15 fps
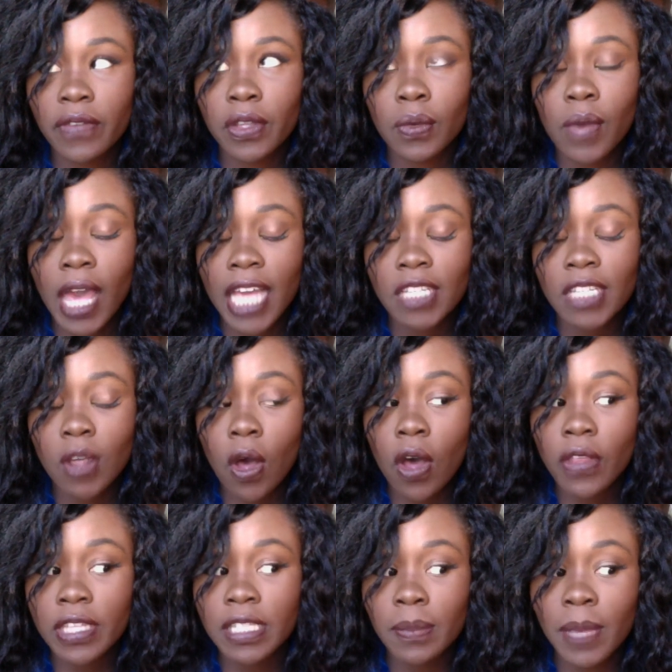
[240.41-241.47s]
you guys
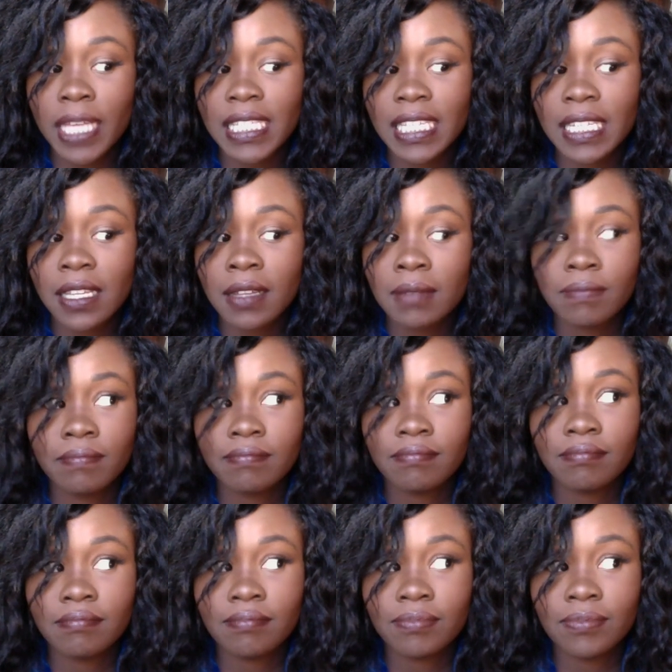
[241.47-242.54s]
all this amazing
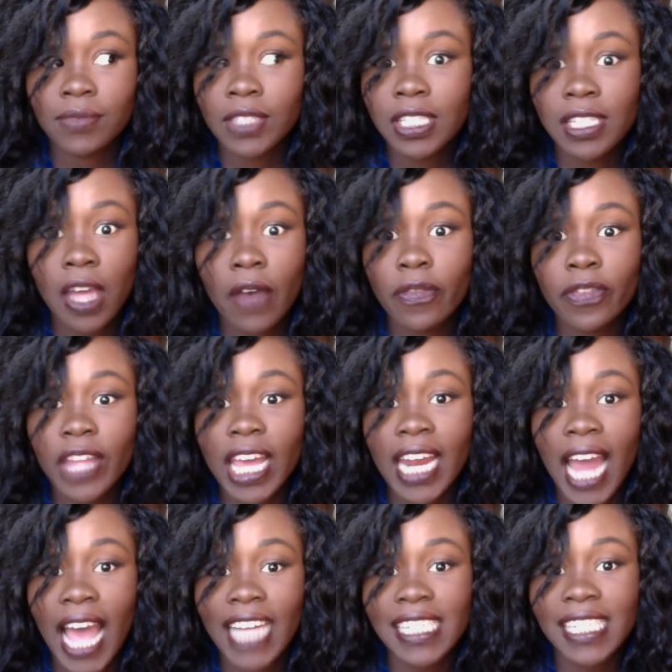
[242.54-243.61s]
stuff
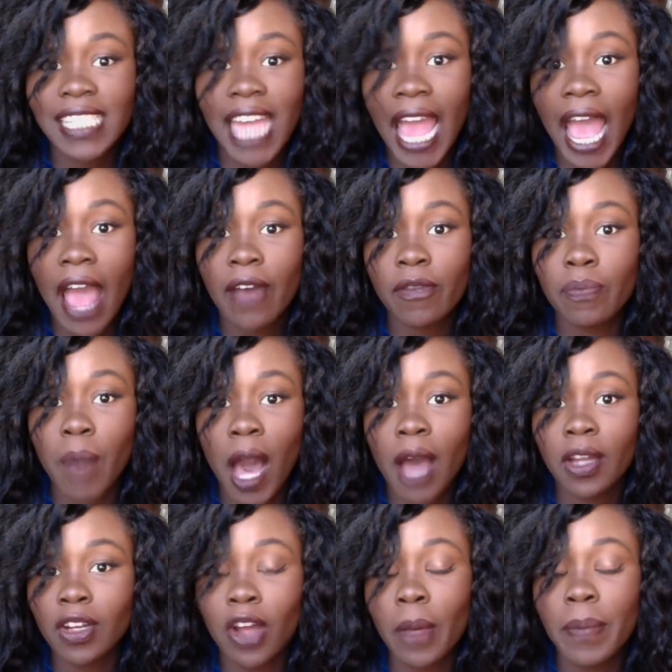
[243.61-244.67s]
that I just have
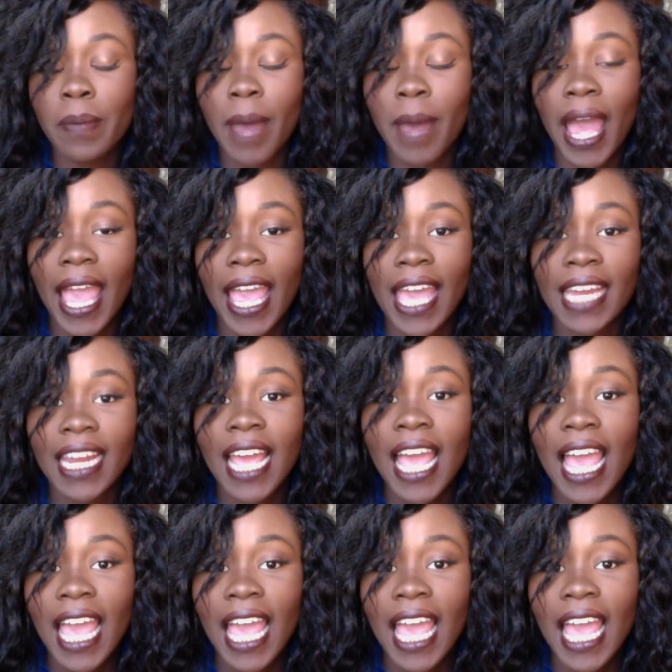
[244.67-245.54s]
bottled up in my head